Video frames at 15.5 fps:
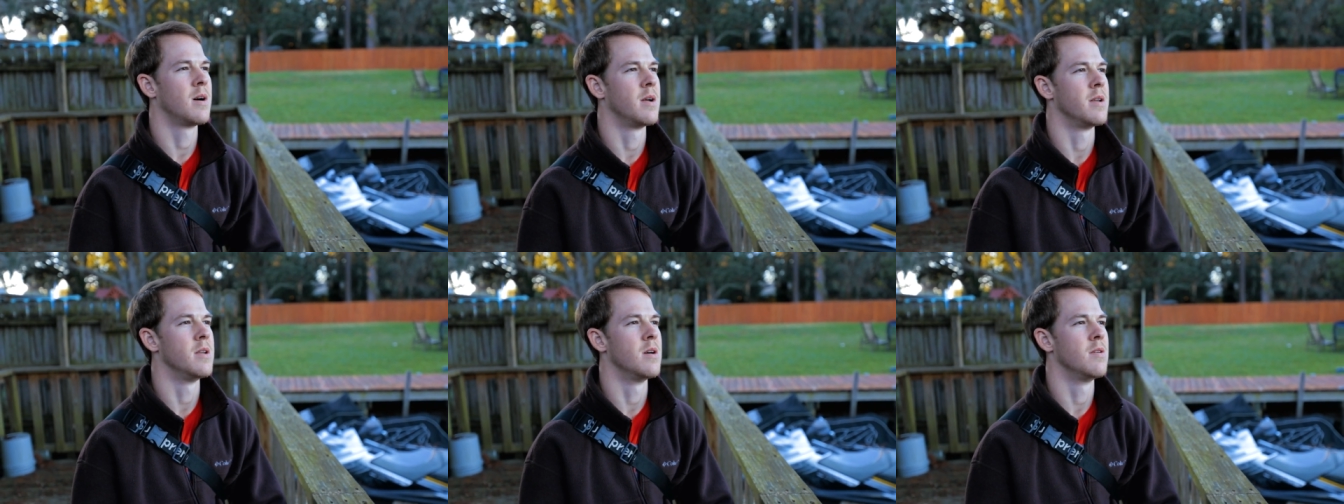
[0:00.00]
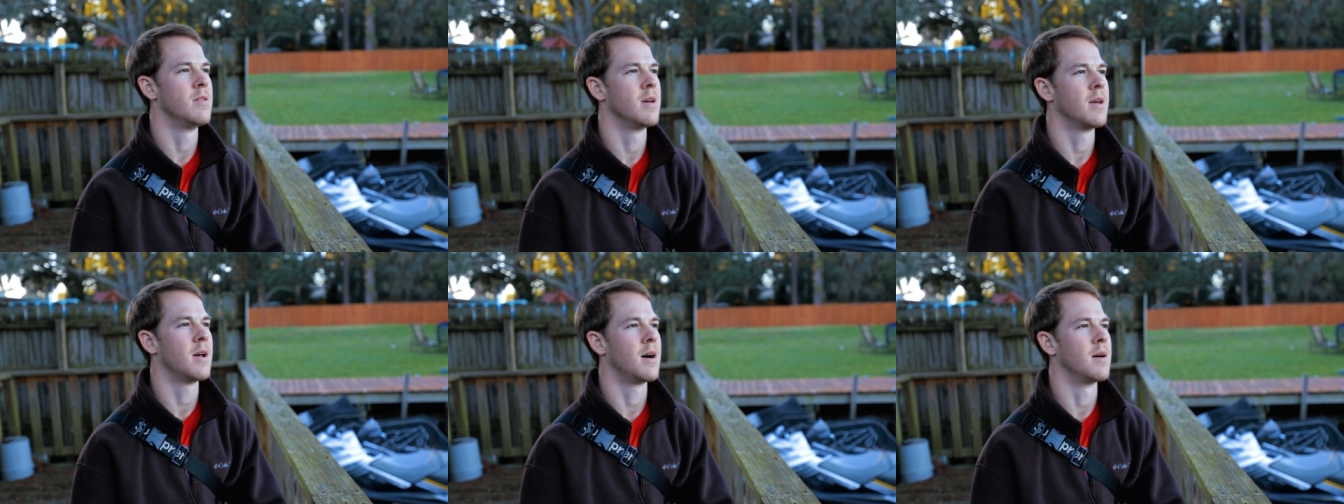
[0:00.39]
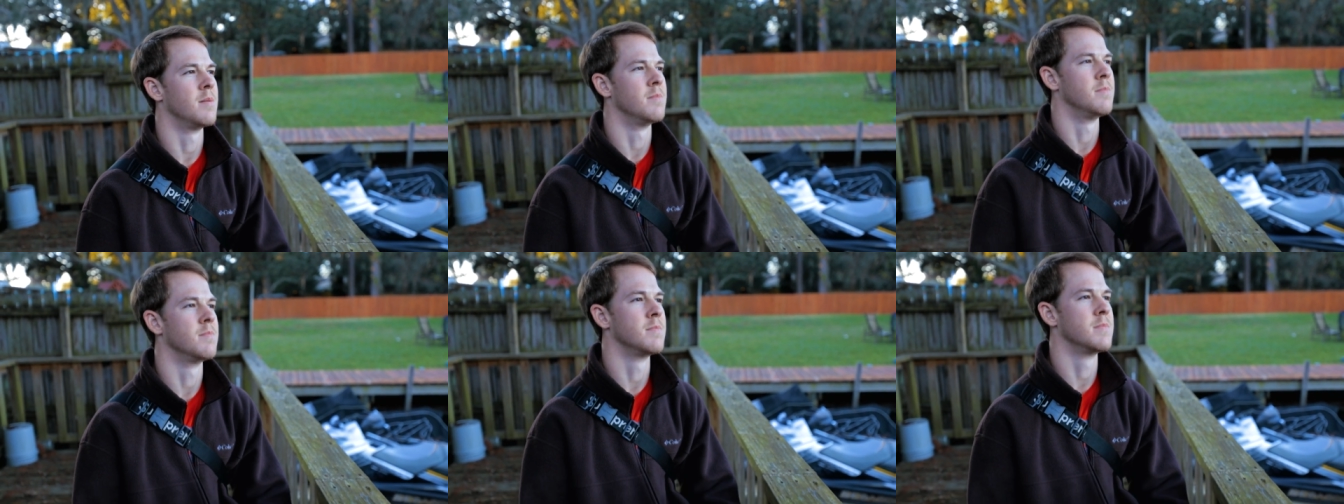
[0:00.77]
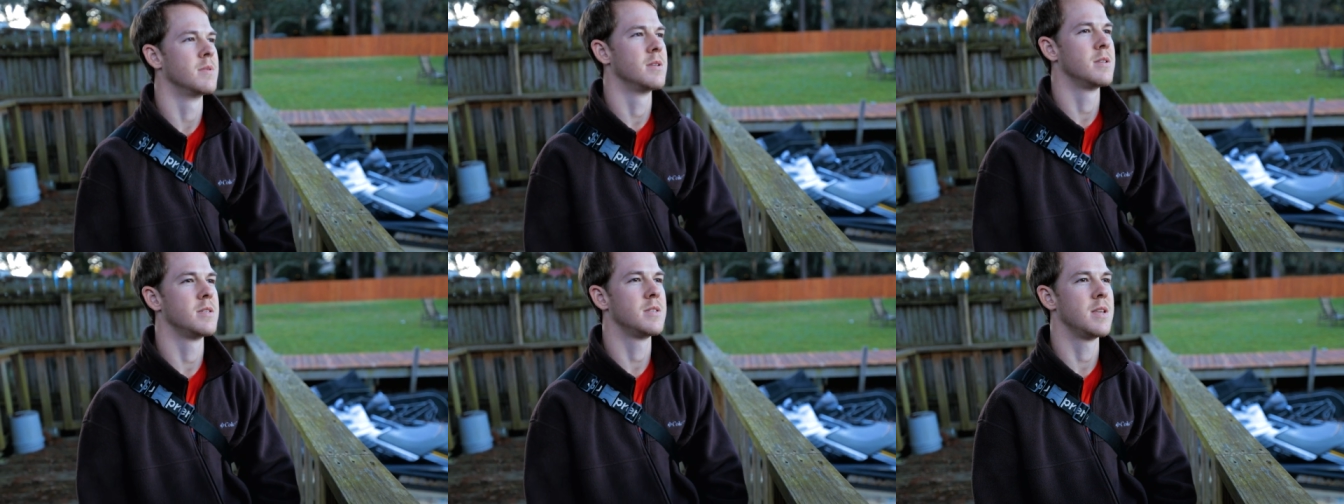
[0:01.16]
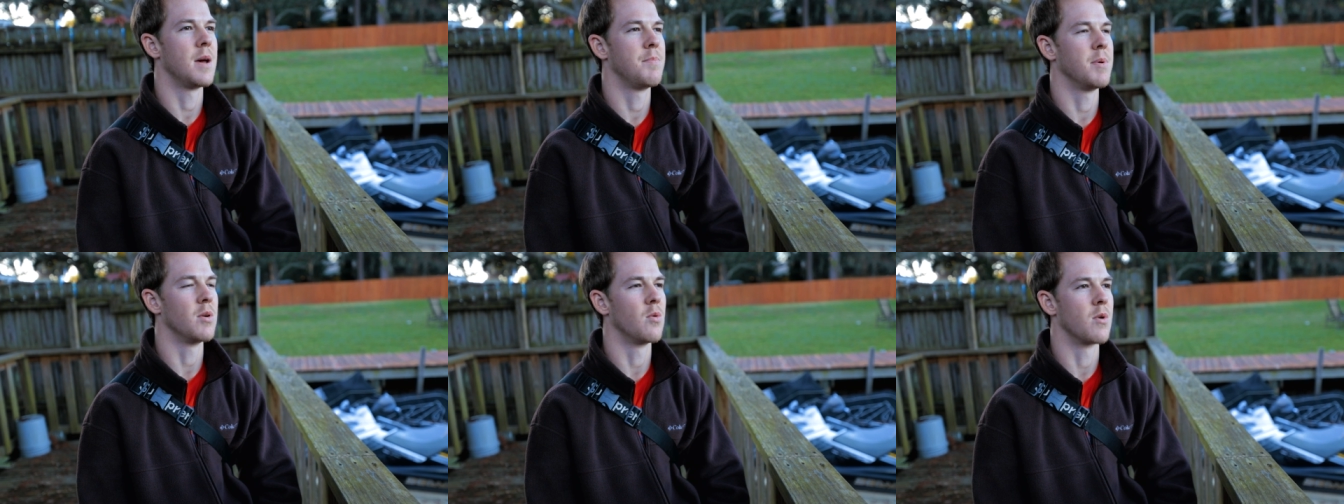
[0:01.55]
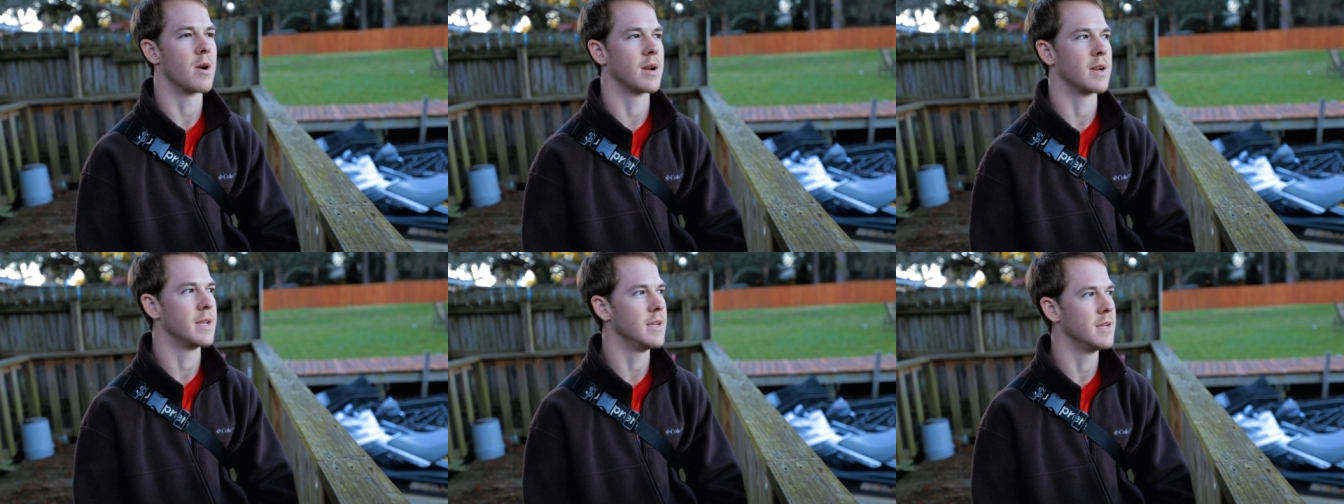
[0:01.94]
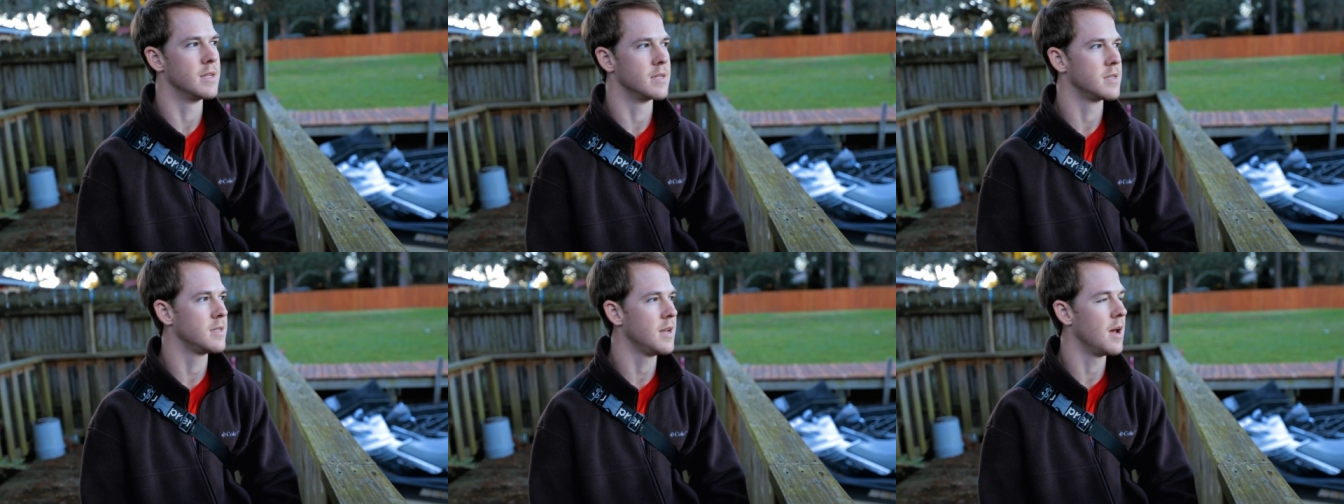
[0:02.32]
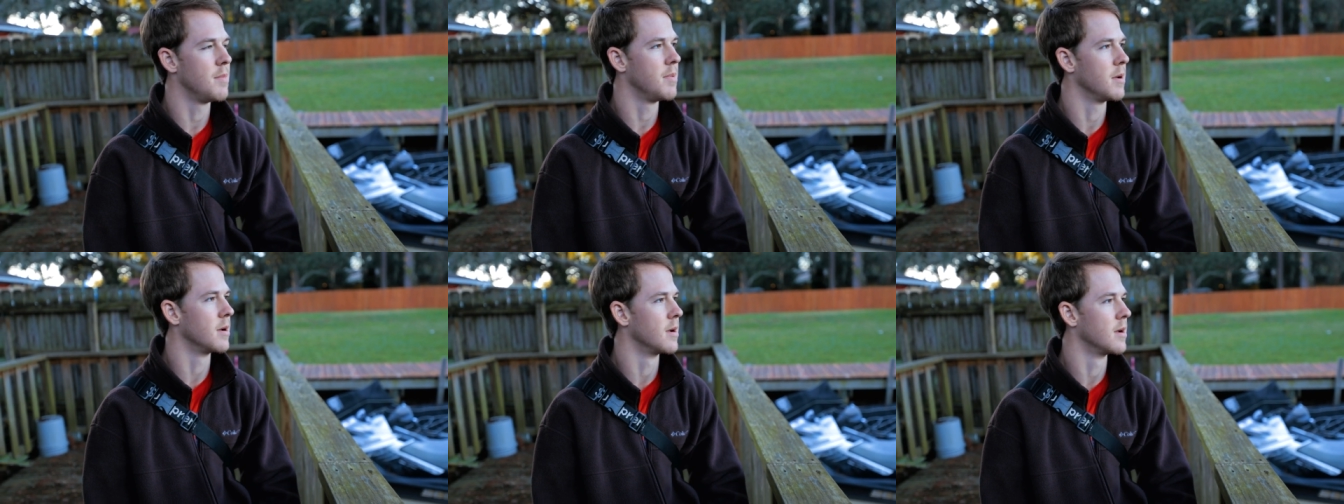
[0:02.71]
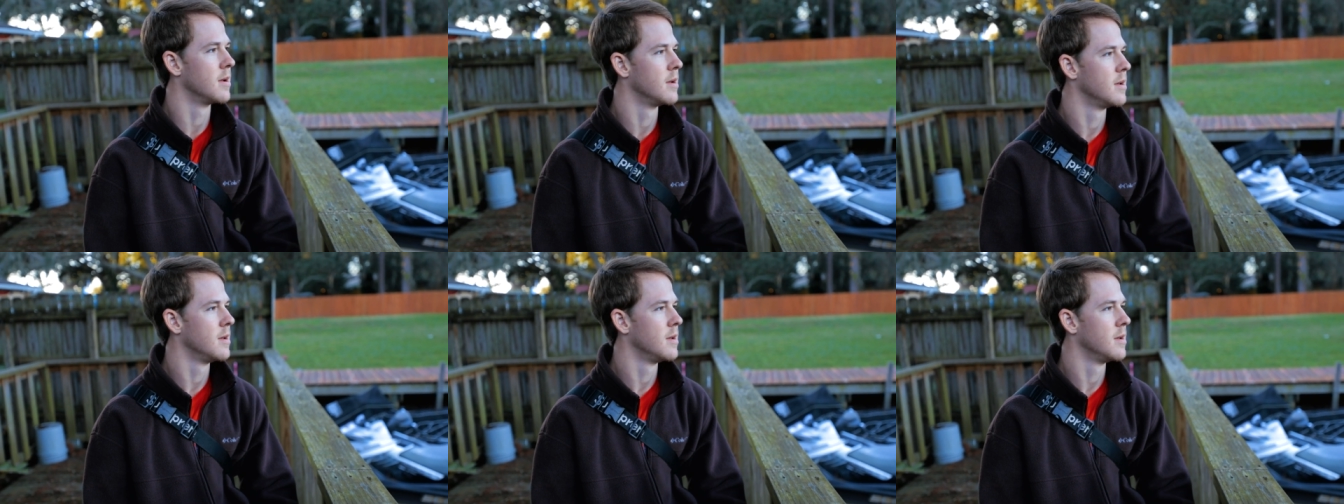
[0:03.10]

I know that I'm stepping where he is stepping,